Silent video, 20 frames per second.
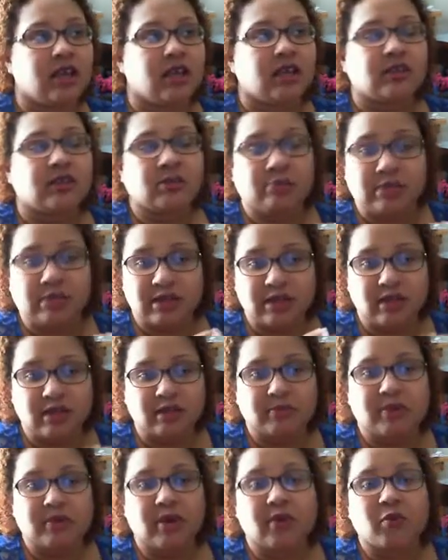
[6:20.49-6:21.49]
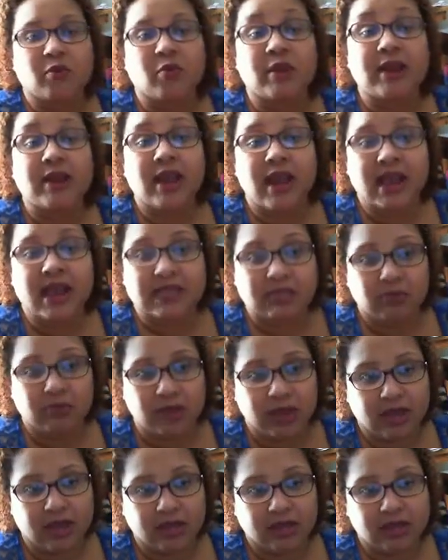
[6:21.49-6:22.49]
depending upon what
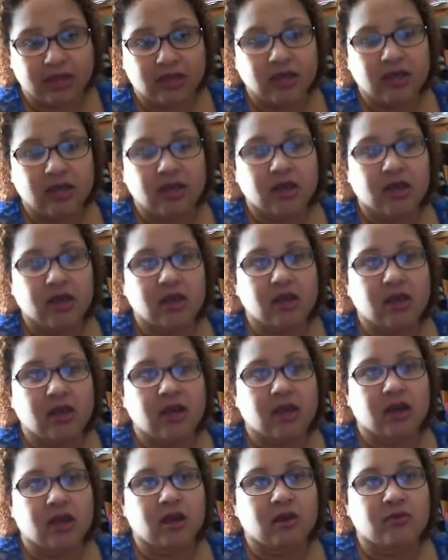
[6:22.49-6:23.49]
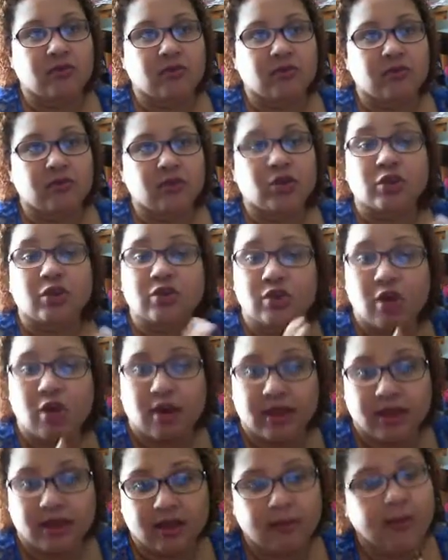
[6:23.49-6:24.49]
aspect um, you're
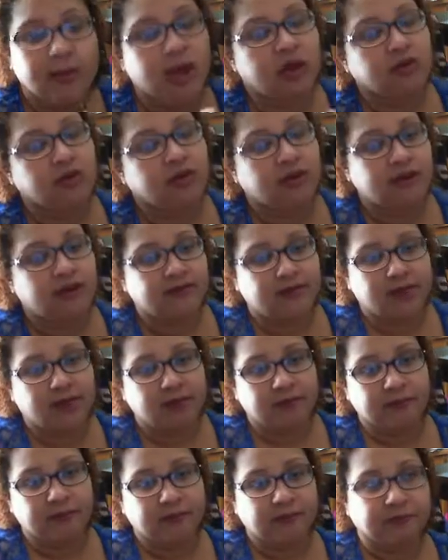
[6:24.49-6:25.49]
talking about of them.